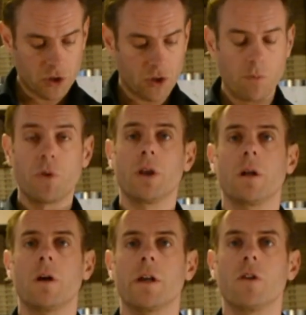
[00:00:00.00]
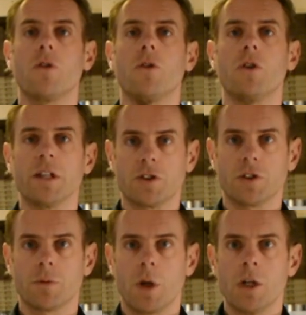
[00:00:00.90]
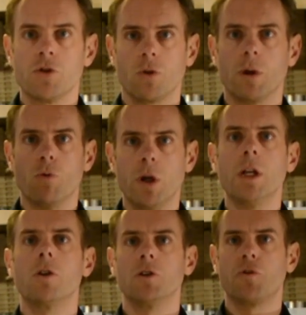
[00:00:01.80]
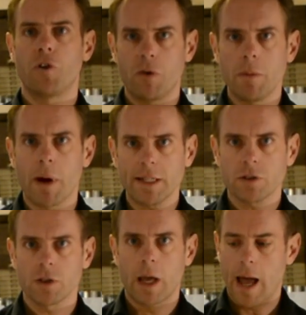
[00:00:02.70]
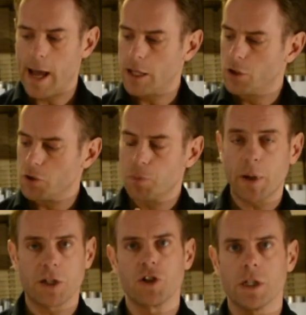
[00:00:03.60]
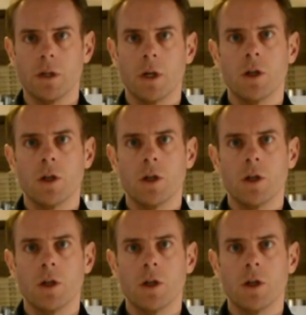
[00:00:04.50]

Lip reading: something like this. So it really goes very matte and it goes patchy.